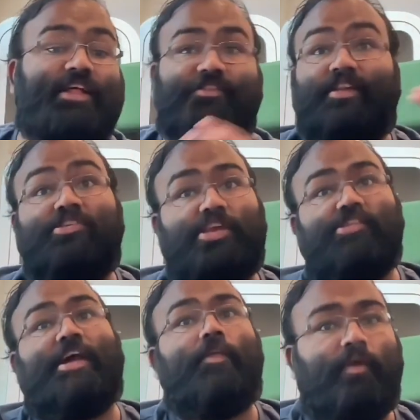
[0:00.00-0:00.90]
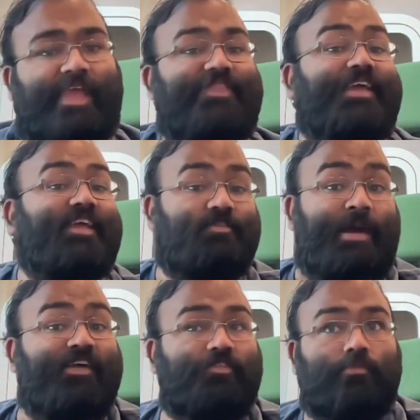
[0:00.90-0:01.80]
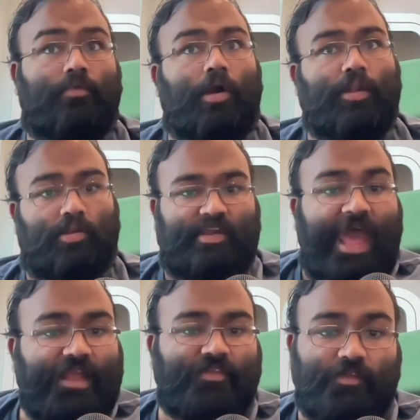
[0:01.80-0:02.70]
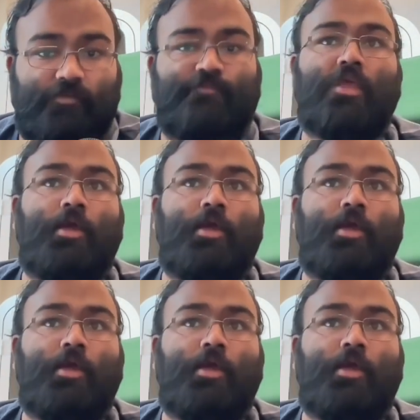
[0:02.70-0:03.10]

that's going to change how that gets passed through on your taxes.